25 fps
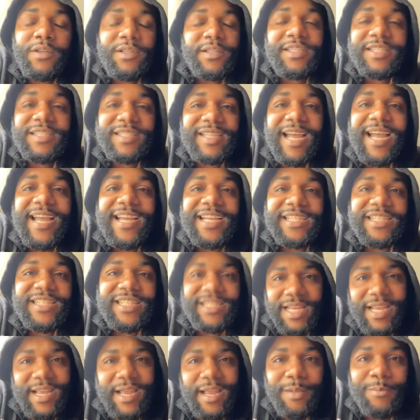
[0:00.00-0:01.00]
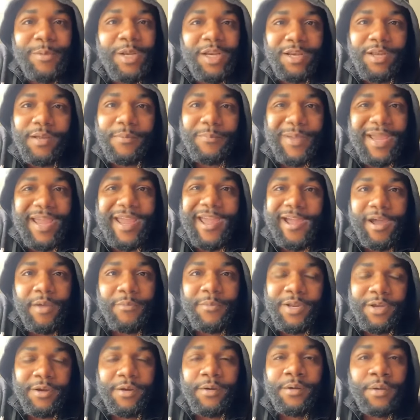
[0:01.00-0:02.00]
The same shit they him the little
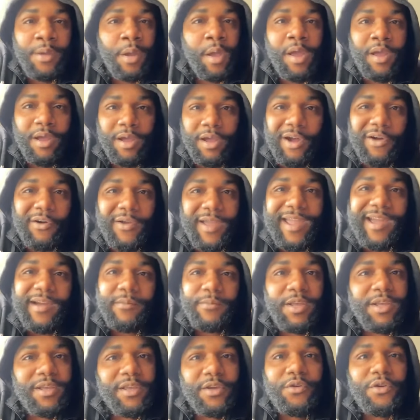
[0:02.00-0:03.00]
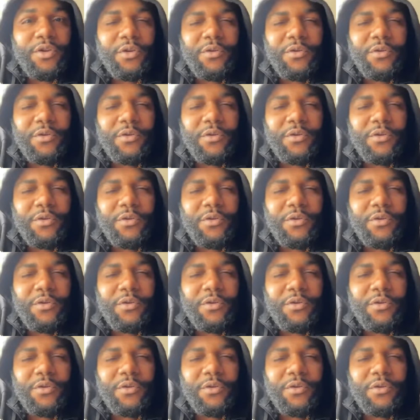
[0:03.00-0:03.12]
Bam them gonna him to you.